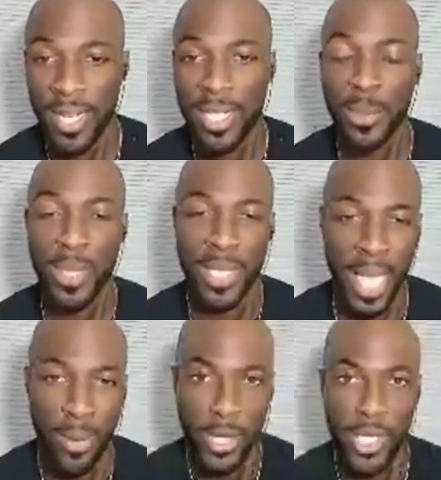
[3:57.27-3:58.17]
and spend
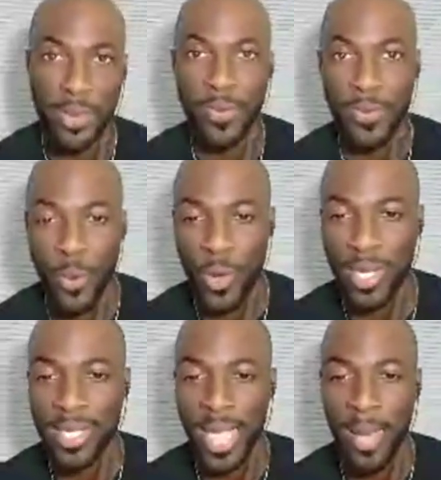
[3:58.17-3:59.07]
time with us before it's
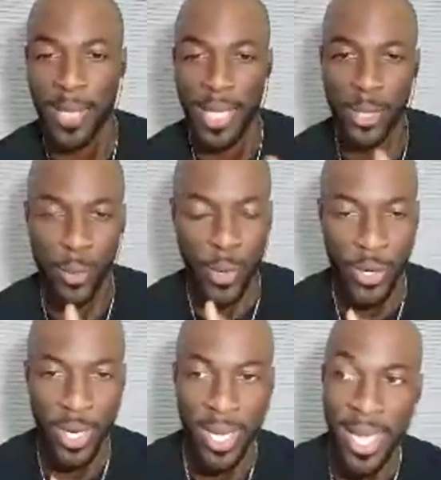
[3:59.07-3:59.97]
time to get to
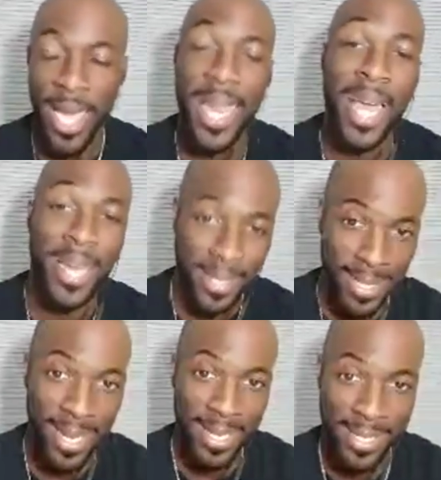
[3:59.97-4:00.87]
work. And I like
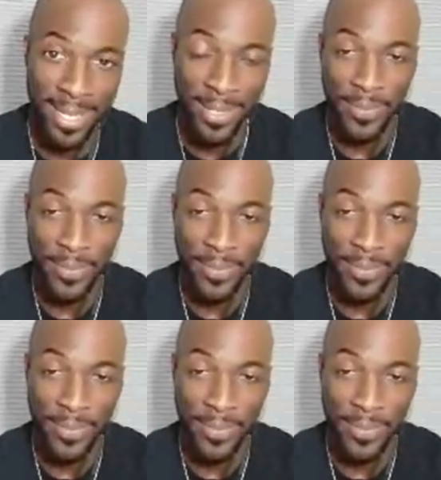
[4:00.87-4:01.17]
that idea.